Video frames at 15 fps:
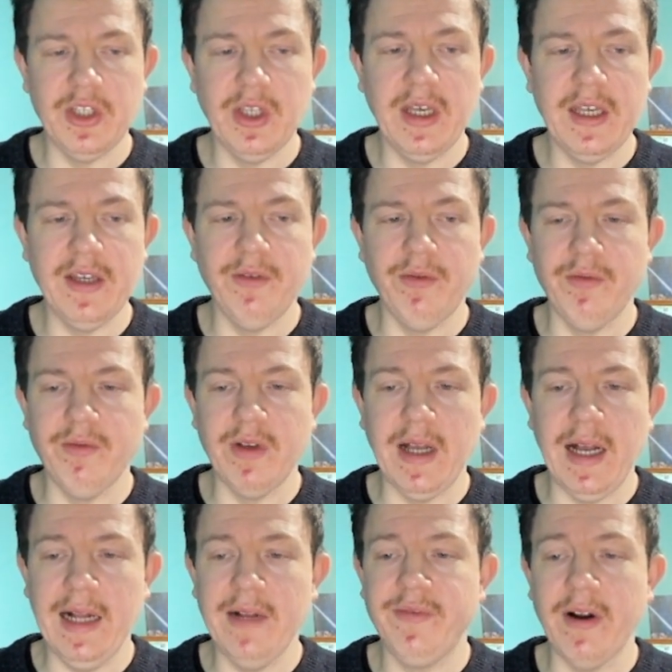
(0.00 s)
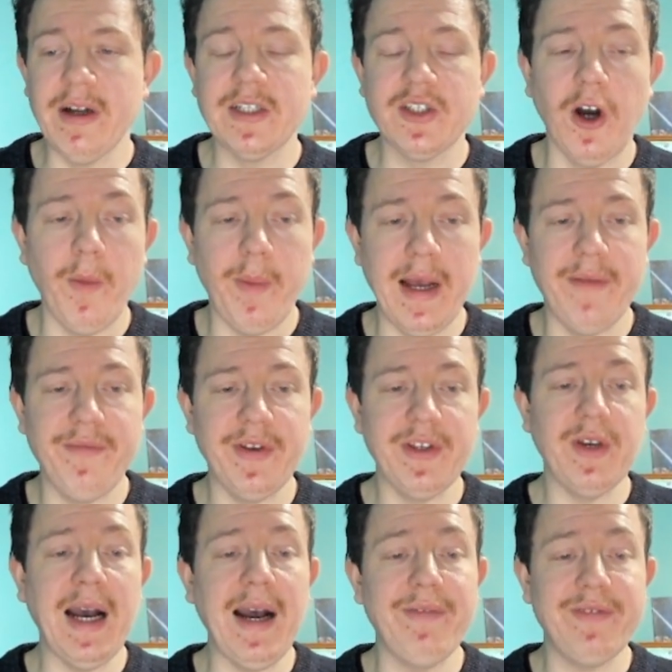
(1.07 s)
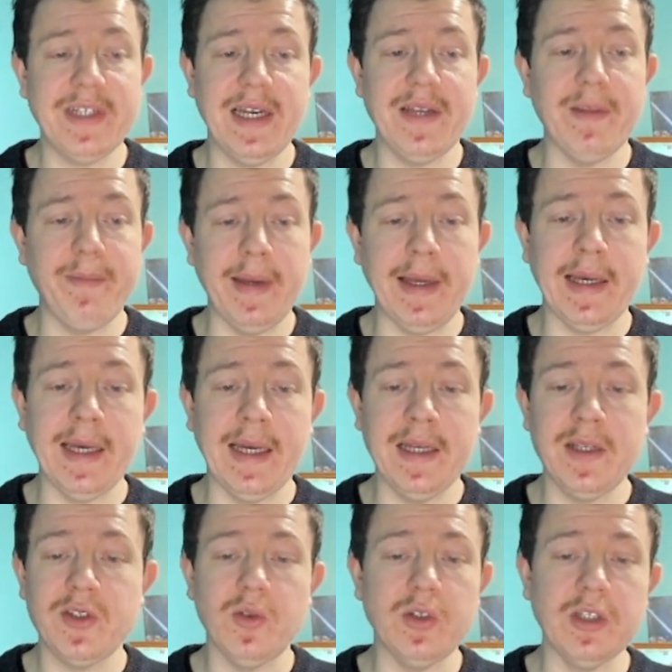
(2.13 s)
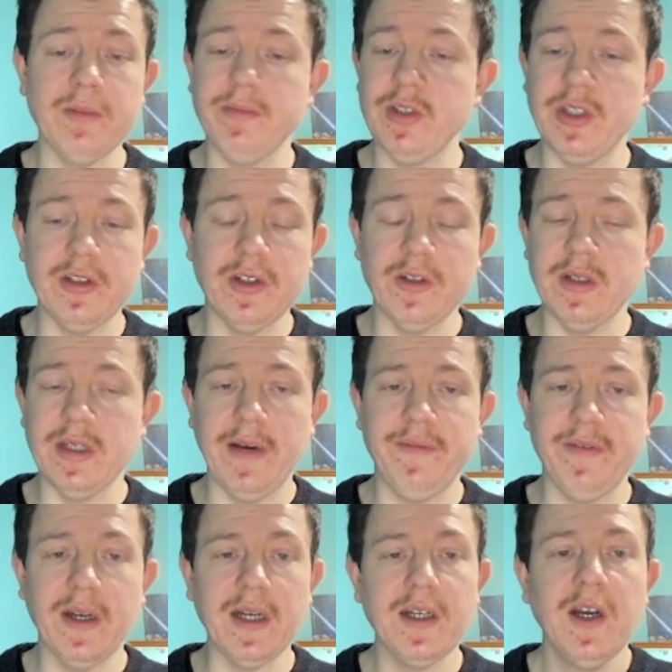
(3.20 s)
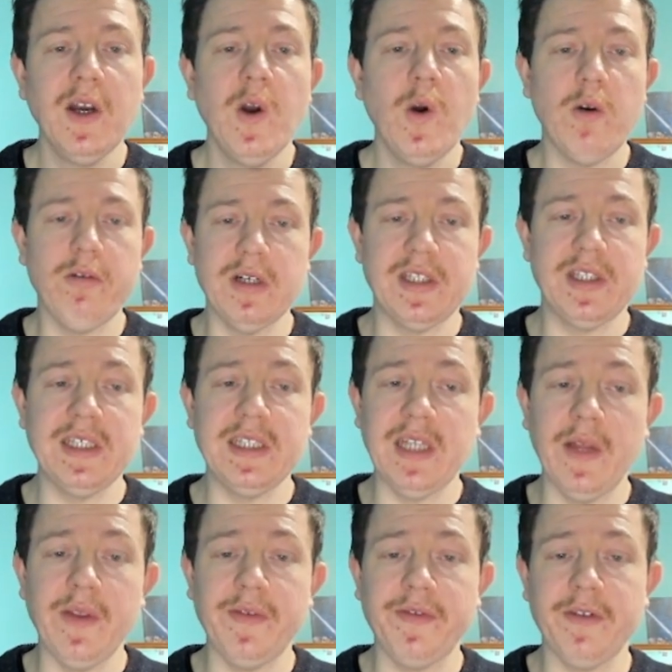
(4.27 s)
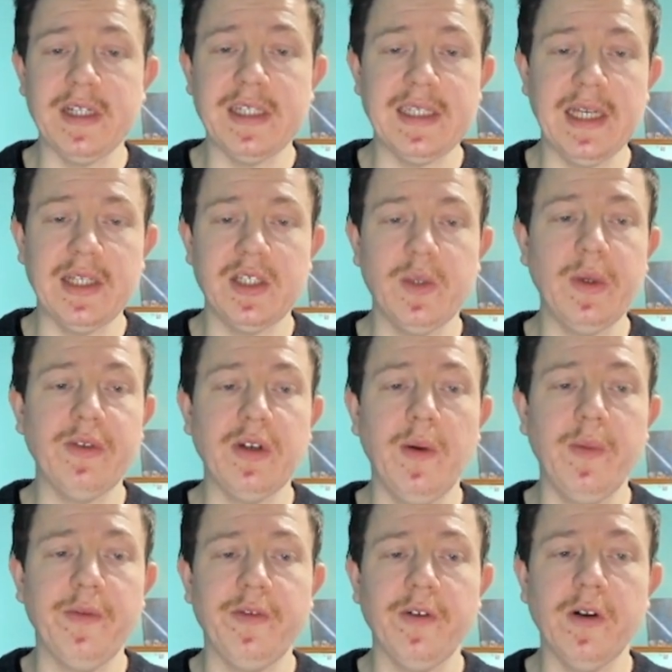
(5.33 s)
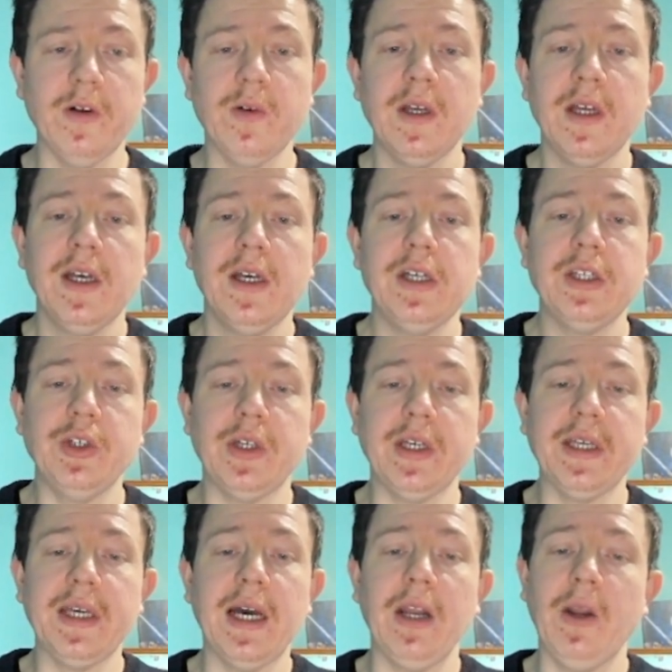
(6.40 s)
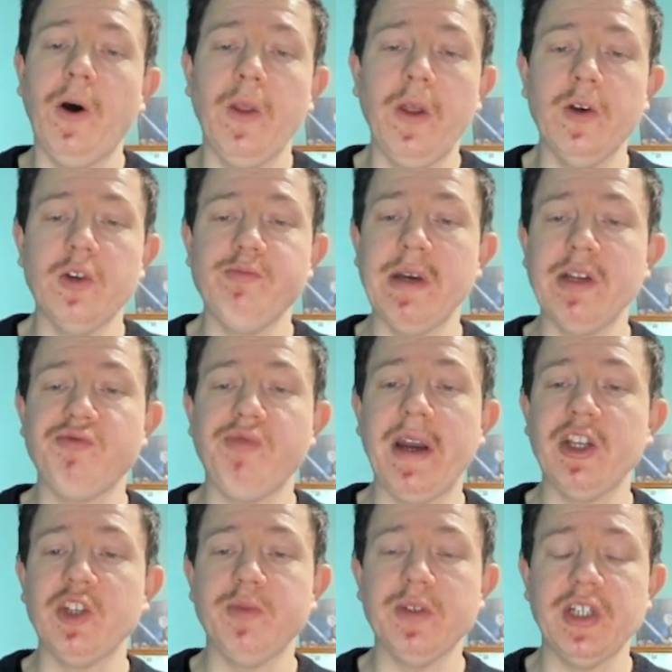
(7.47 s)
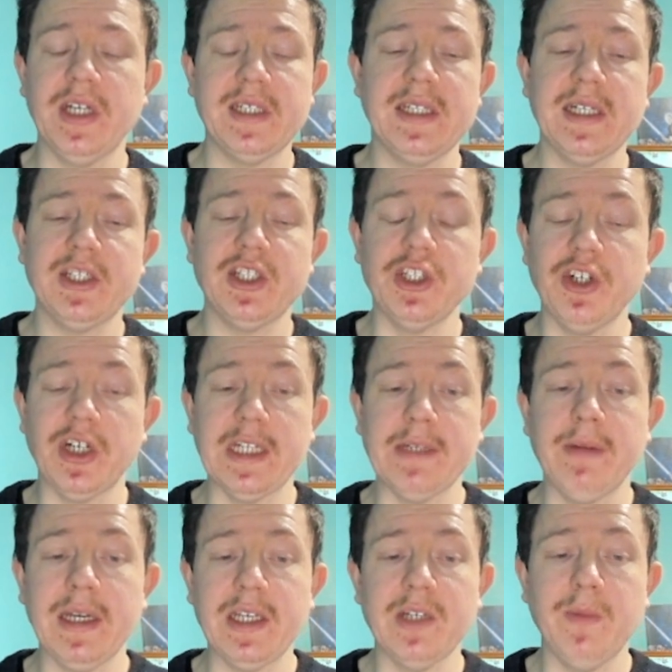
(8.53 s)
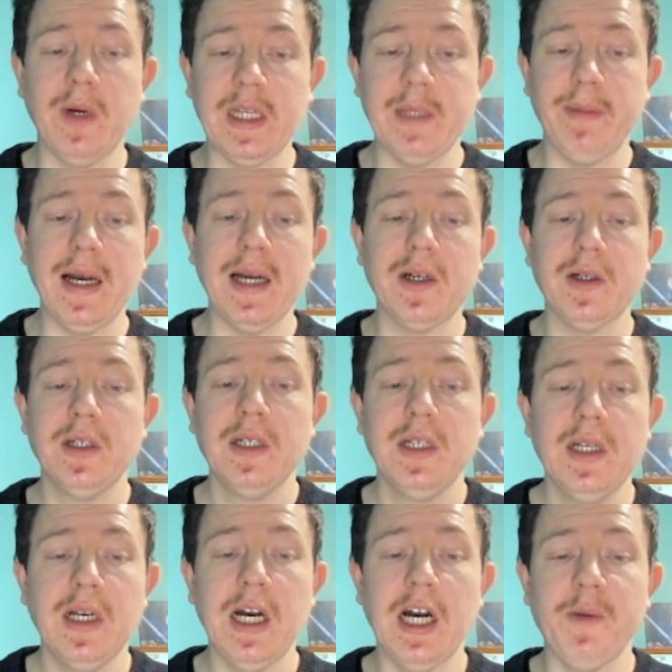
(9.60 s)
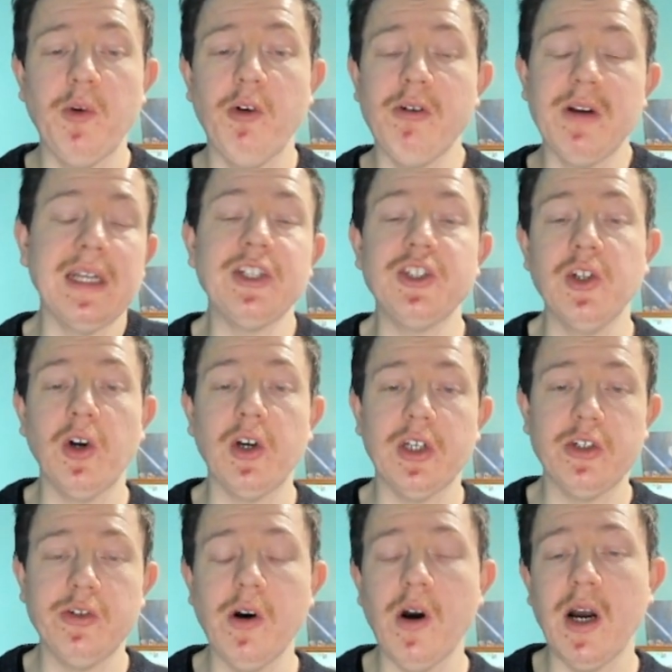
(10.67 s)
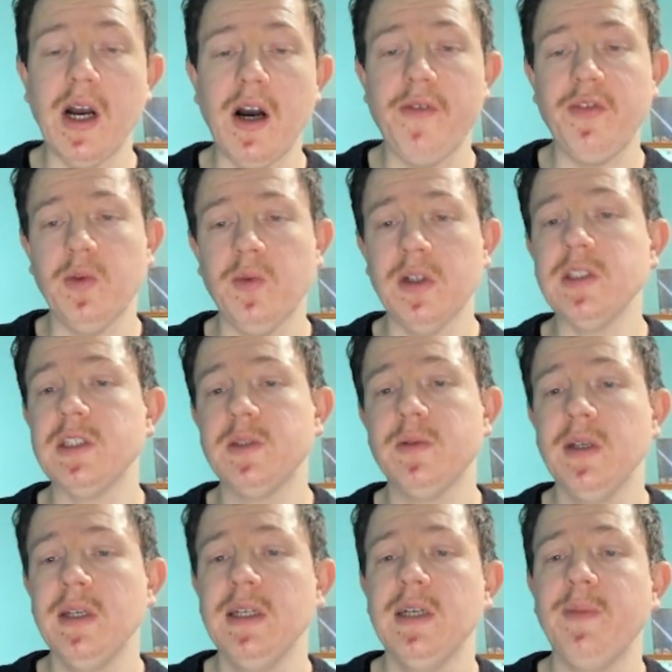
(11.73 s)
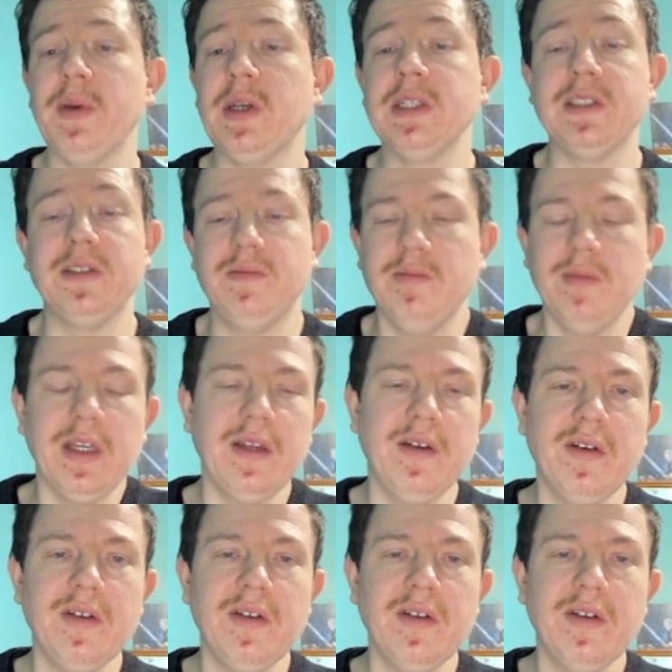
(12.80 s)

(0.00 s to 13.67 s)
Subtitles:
that very top heavy. You have to get the big hits or you're doing nothing. Whereas these other 3 sets that we've gone through, you can get a lot of those mid-range Majestics and you're going to make your money back, or at least you're not going to cry afterwards, because